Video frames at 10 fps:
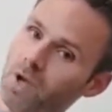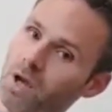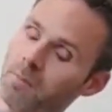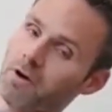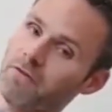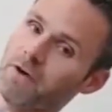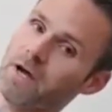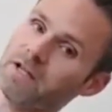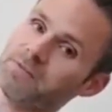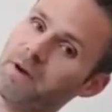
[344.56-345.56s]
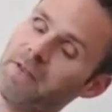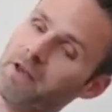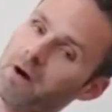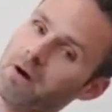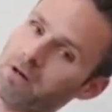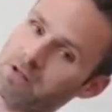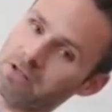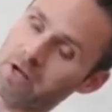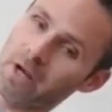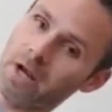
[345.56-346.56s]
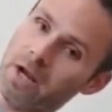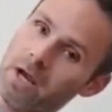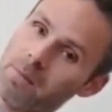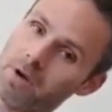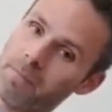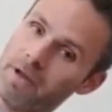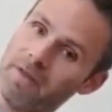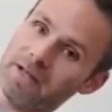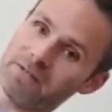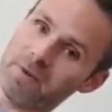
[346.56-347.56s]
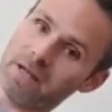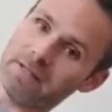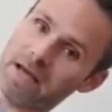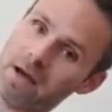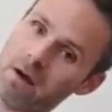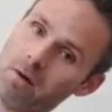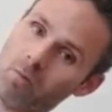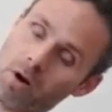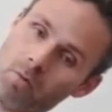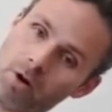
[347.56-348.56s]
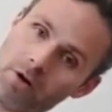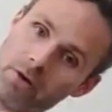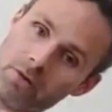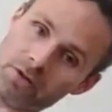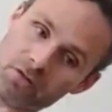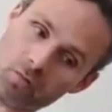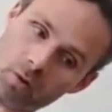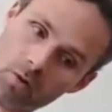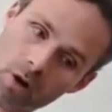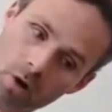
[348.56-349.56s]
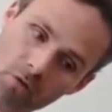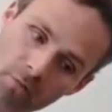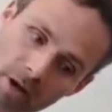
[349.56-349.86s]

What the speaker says: I'm going to find a spot that hurts, and I'm going to pin that spot down. And what I want to do is just roll over my